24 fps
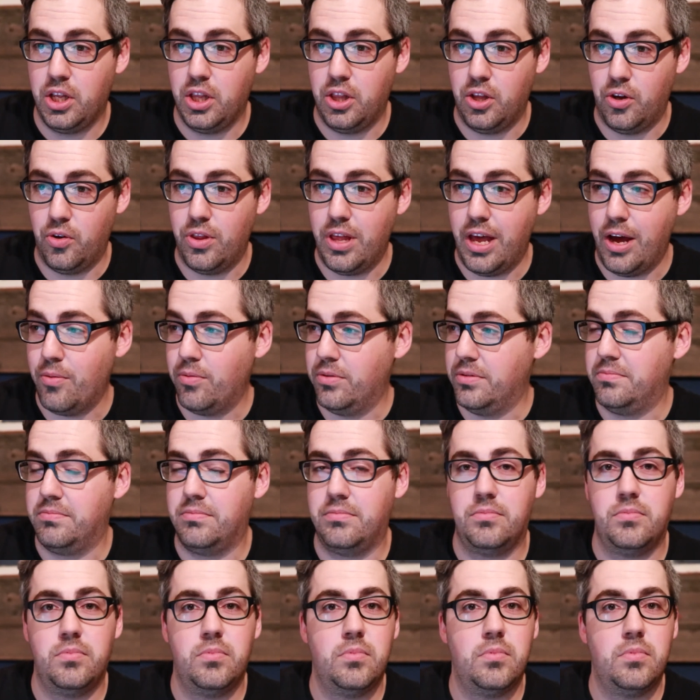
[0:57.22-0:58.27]
Though that would
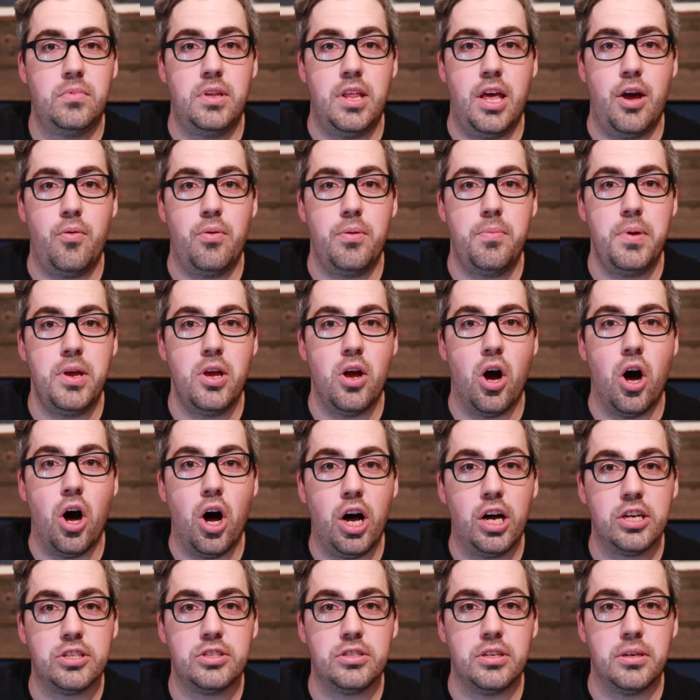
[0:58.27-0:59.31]
be
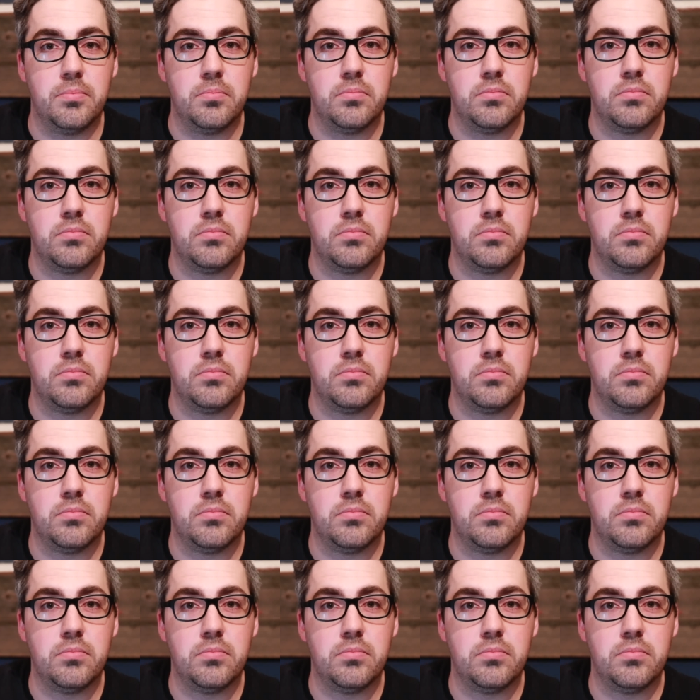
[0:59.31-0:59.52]
awesome.